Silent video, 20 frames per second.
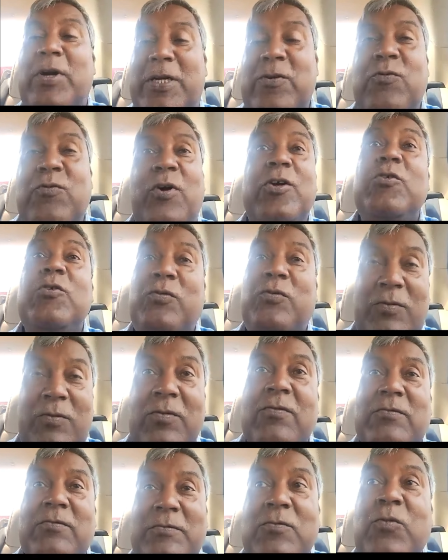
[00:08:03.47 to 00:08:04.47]
you want to
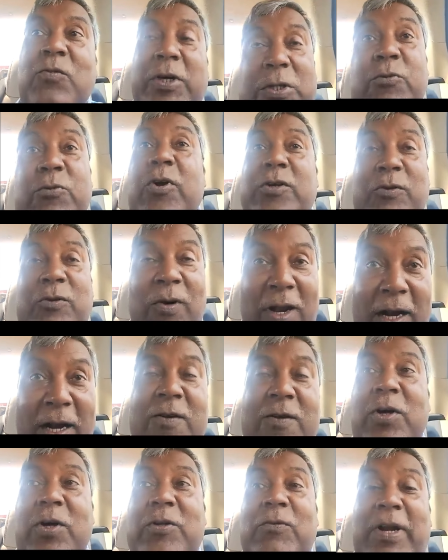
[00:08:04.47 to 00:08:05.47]
learn,
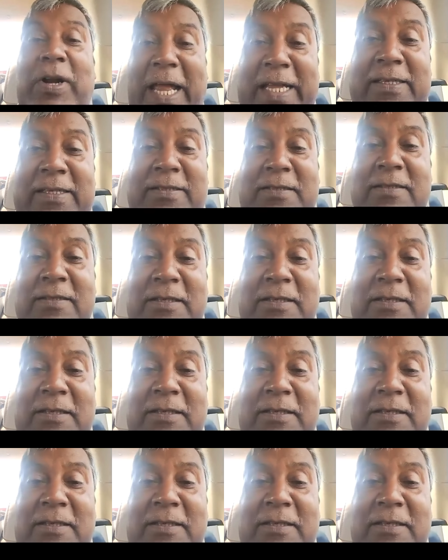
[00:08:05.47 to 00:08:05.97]
what you like,